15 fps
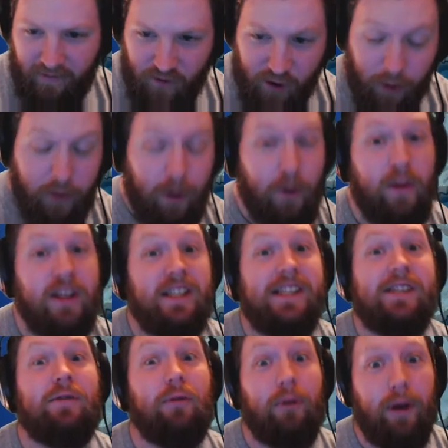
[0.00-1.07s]
you don't know, this
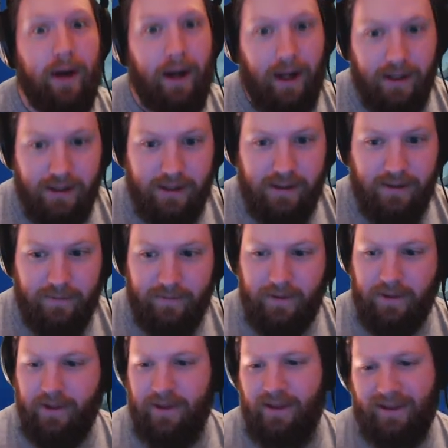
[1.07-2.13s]
is France.
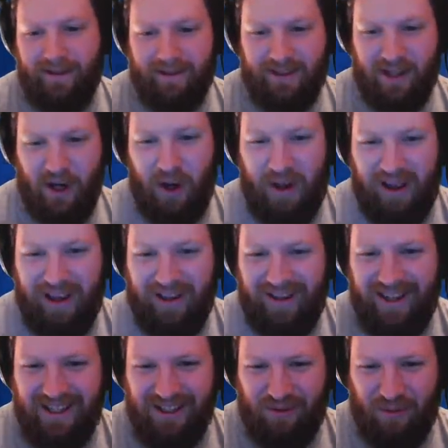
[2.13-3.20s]
So
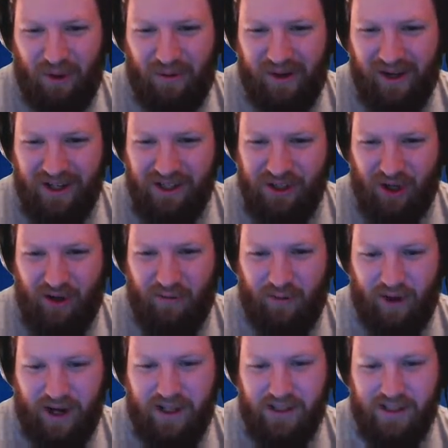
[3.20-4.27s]
this is where we're going to start,
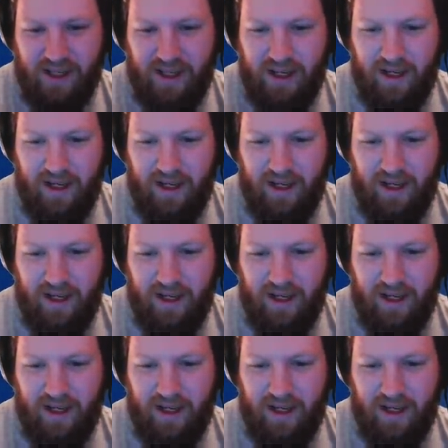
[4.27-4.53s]
France.